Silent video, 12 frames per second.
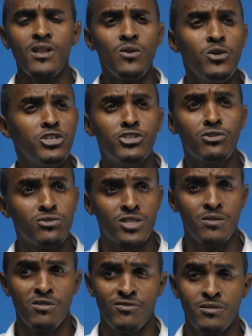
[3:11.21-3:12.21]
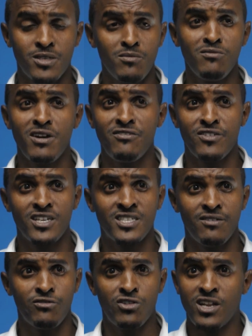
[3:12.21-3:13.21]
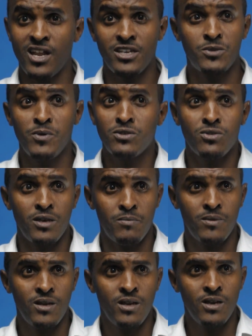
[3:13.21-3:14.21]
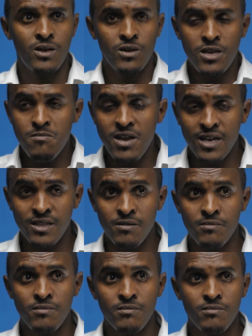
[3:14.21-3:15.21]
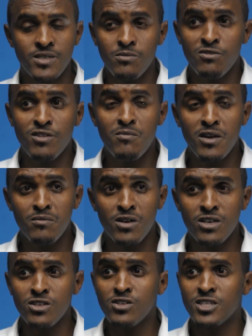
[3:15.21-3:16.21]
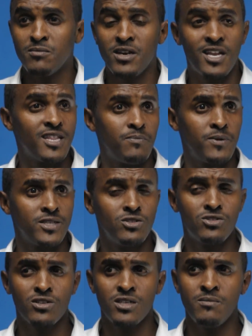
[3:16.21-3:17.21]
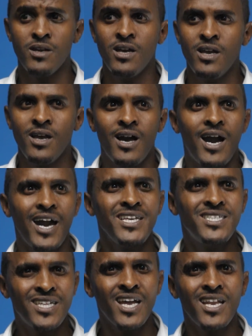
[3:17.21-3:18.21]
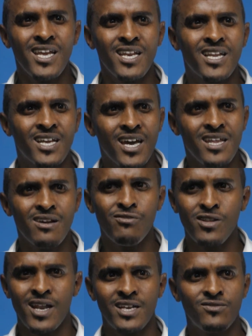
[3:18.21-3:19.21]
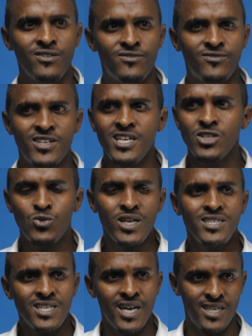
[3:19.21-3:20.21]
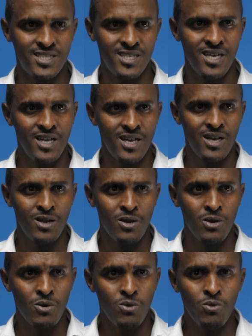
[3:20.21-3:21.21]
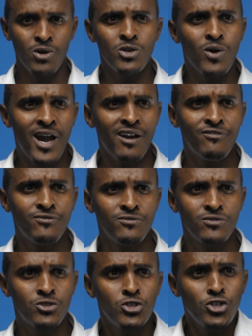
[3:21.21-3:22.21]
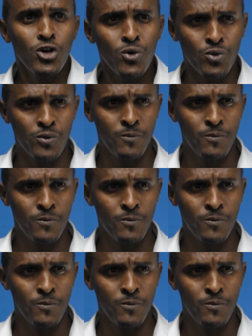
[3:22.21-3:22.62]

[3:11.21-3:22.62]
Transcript: when you talk to some of them, some of my friends have gone and I speak to them, email them. Some of them are in Mogadishu, some are in other places. You talk to them. I stayed in Kenya for the last 15, 20 years. What do I have to show?